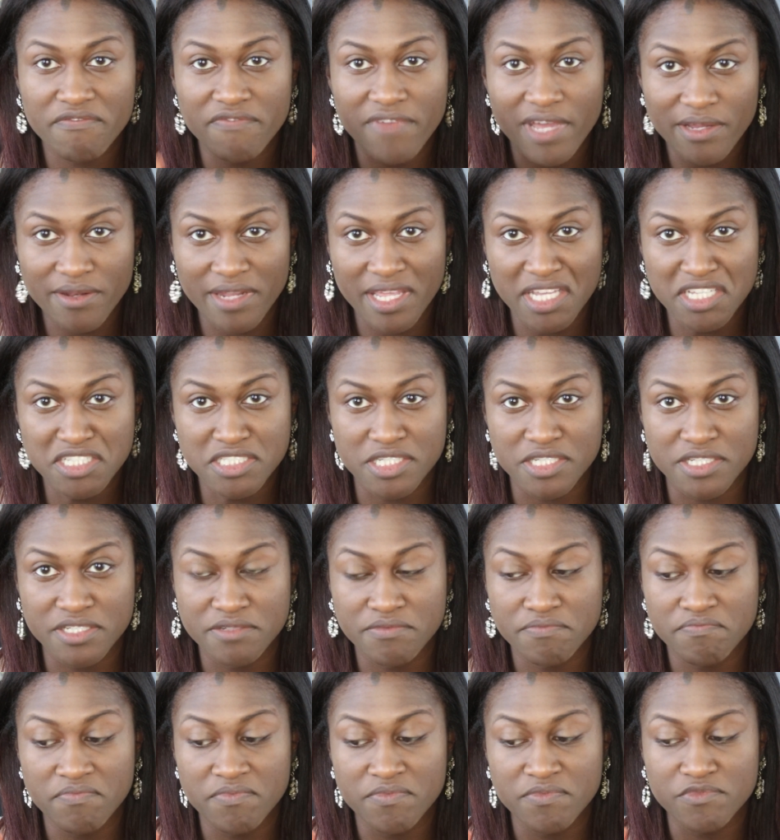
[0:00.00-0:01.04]
foundation
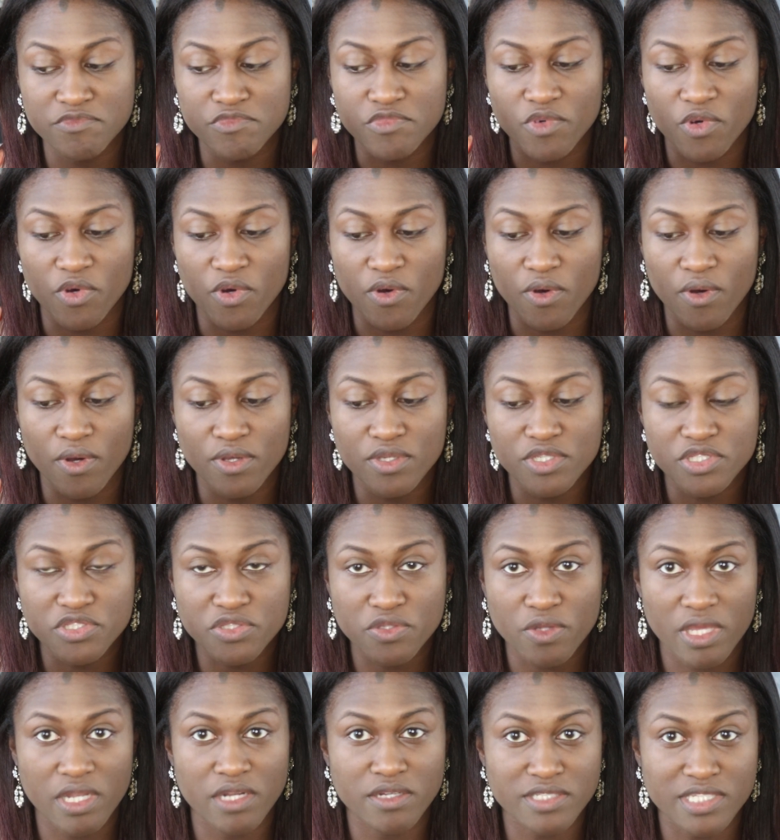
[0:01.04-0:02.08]

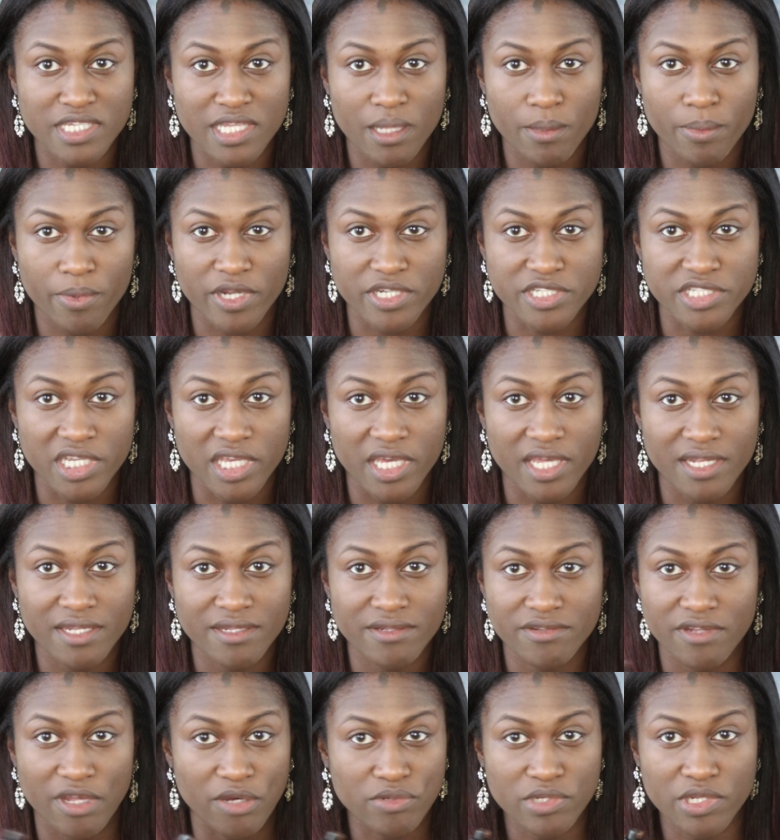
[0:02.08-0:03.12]
straight onto the brush head.
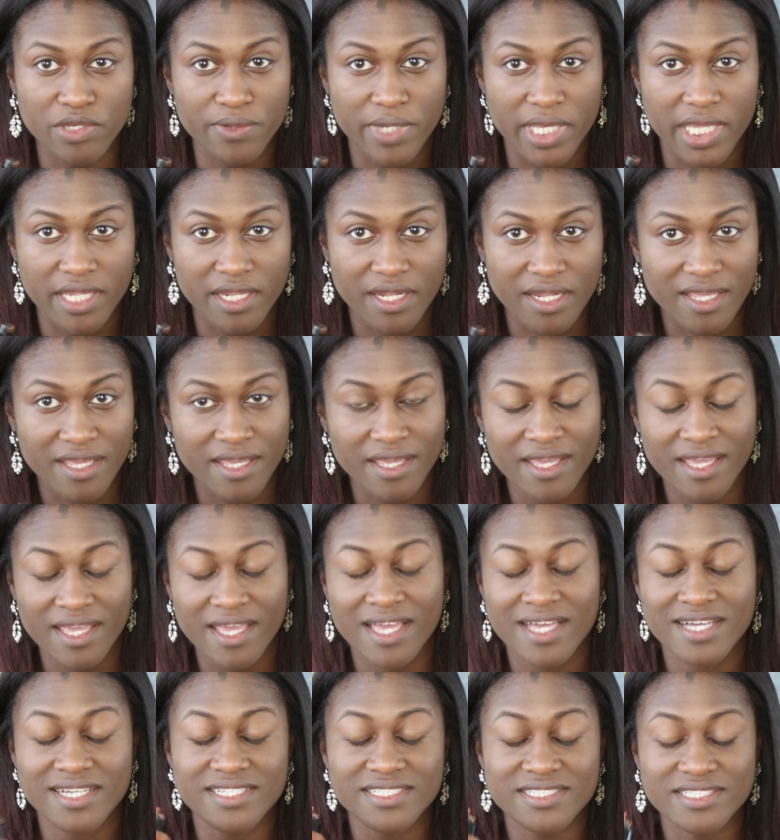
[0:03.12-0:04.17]
Don't do it.
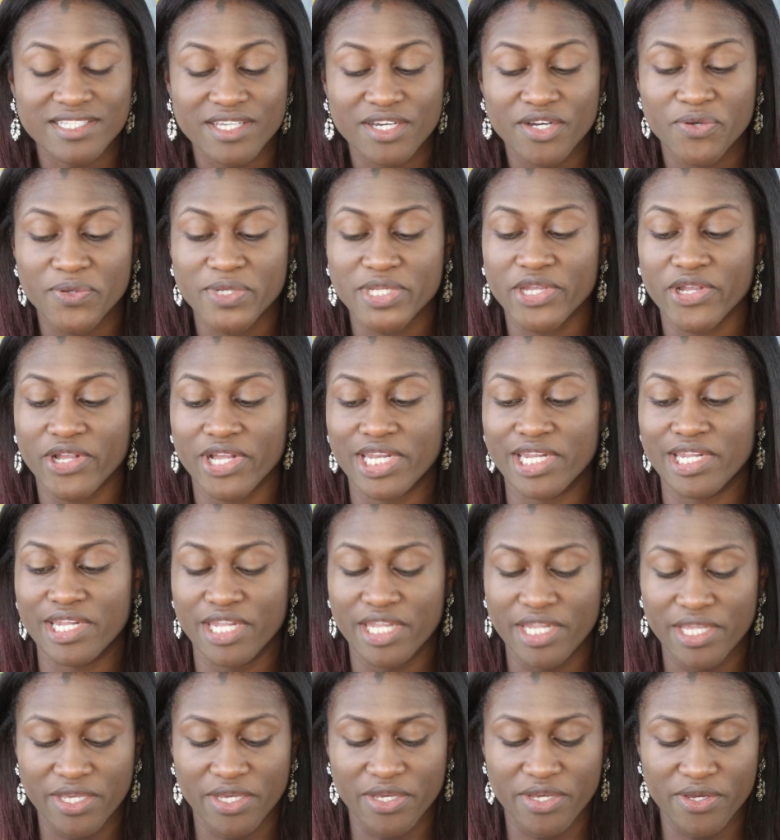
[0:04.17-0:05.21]
So what you're gonna
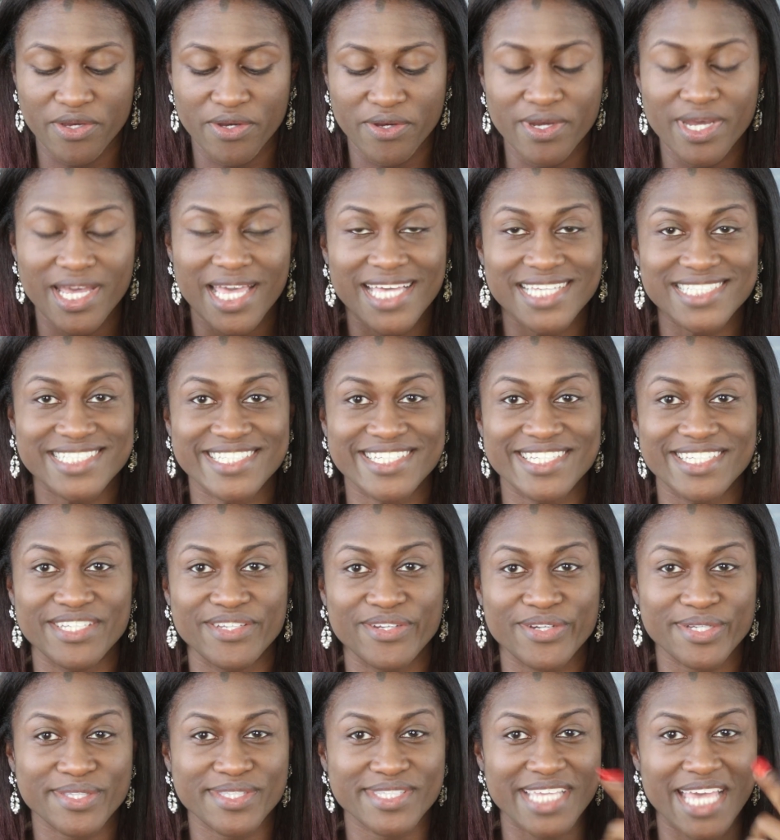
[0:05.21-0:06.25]
do is
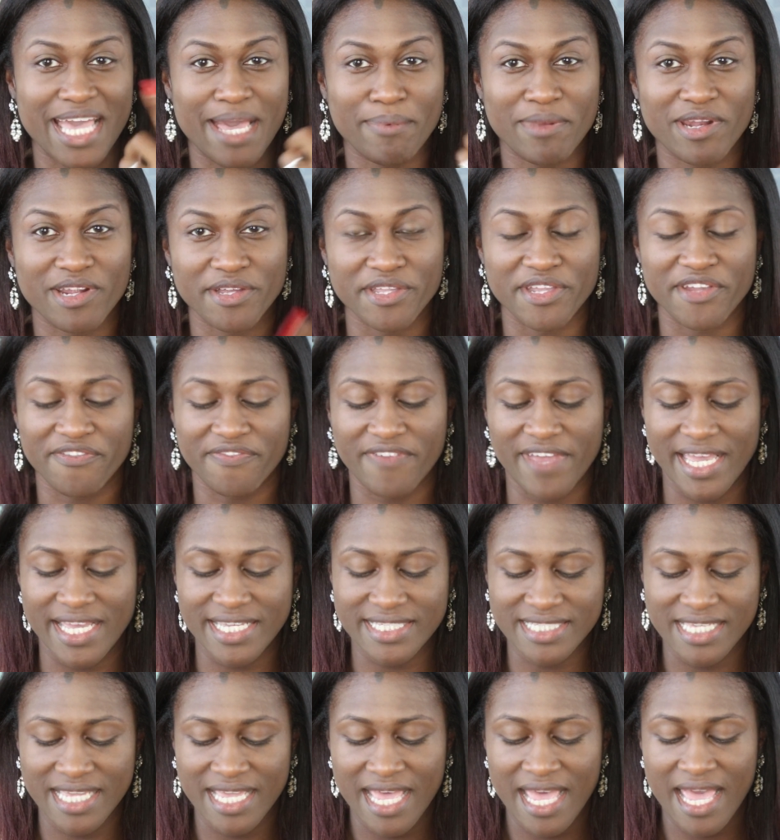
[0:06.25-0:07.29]
you're gonna dab it on your
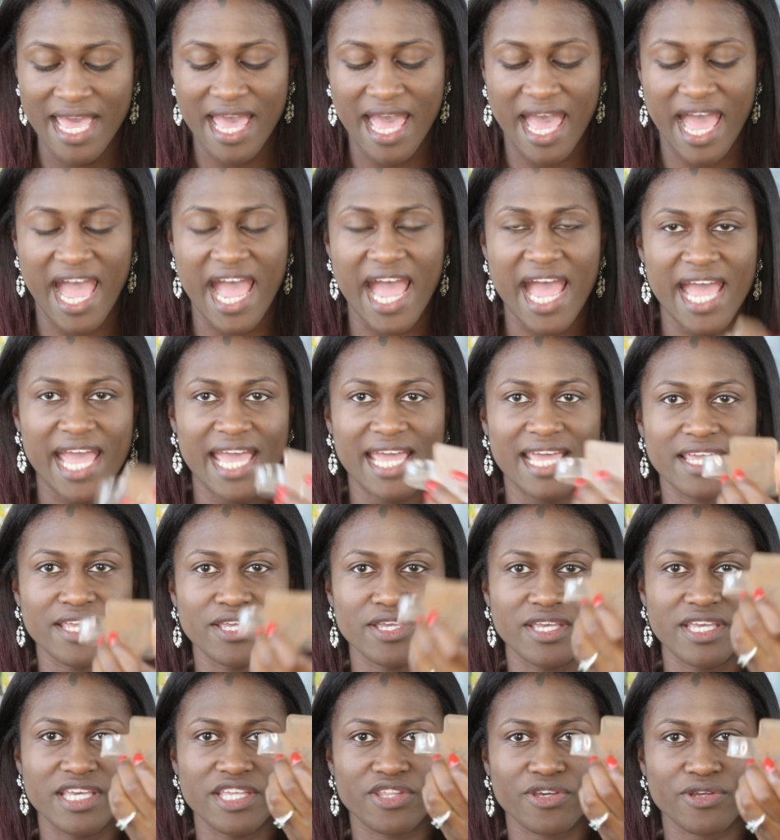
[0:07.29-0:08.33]
face. I
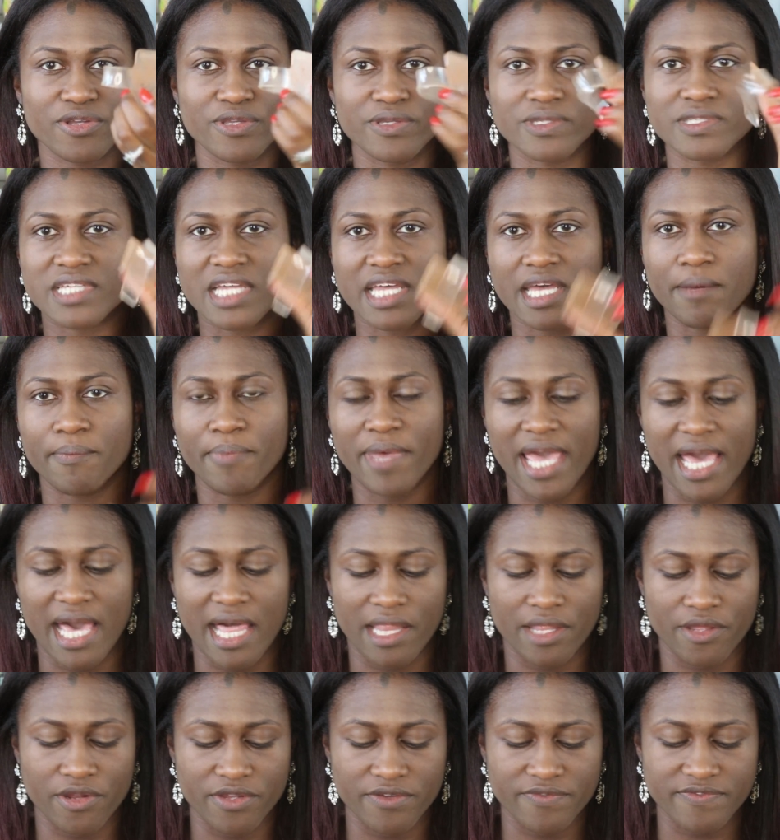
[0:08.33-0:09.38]
either use like a
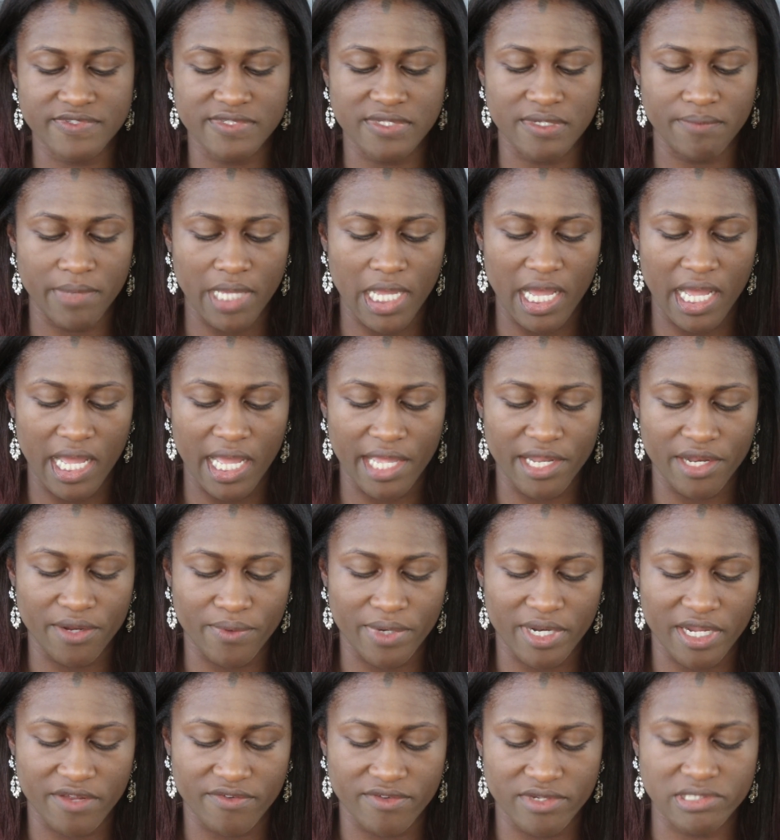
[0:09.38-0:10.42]
palette of some kind or
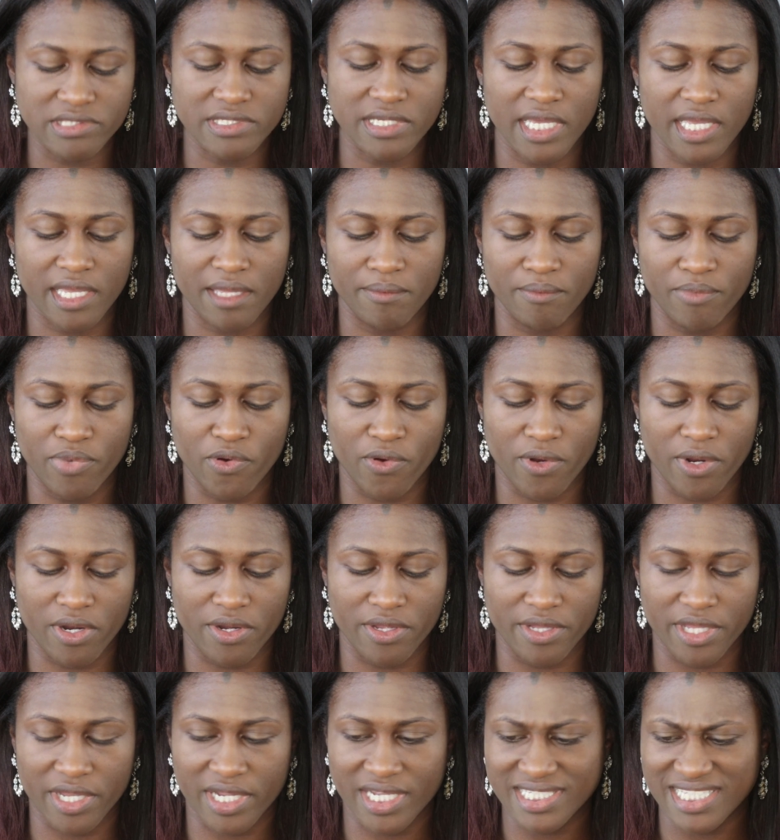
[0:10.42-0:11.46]
whatever so I can pour it
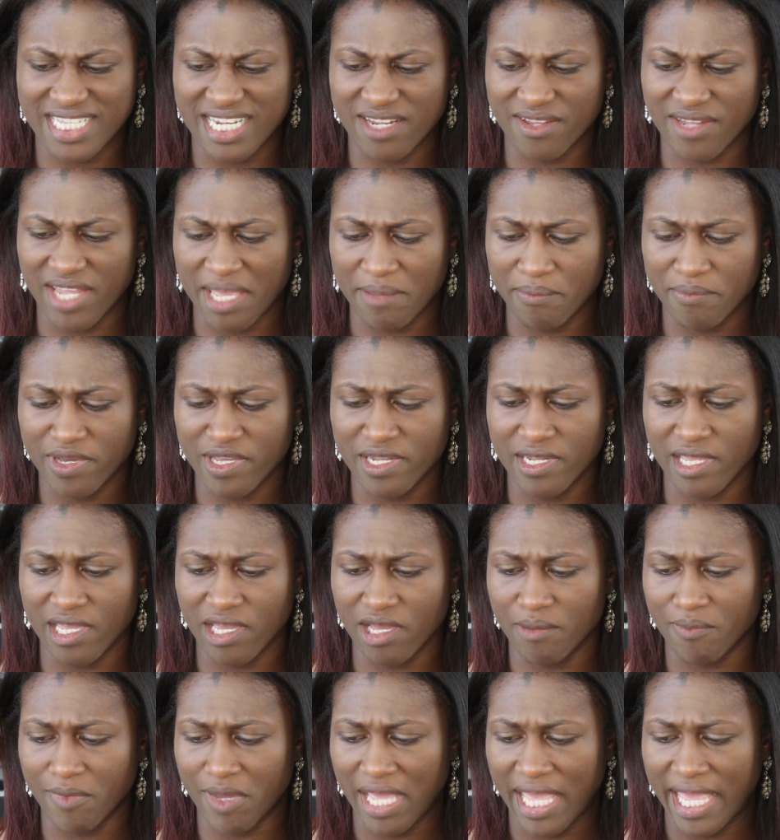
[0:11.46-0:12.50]
on there because I don't like putting it
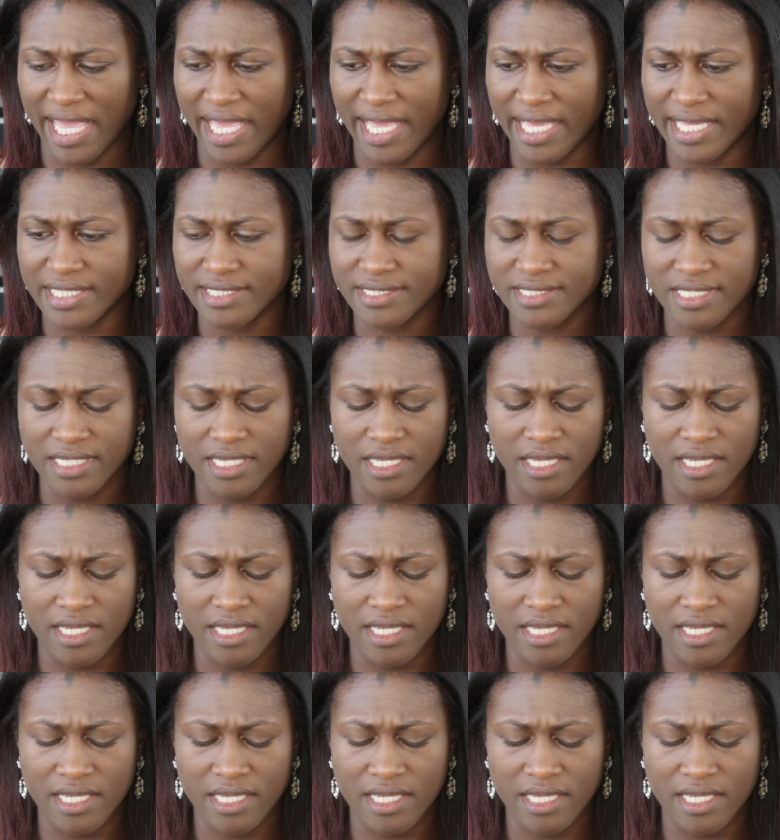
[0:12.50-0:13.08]
on my hands.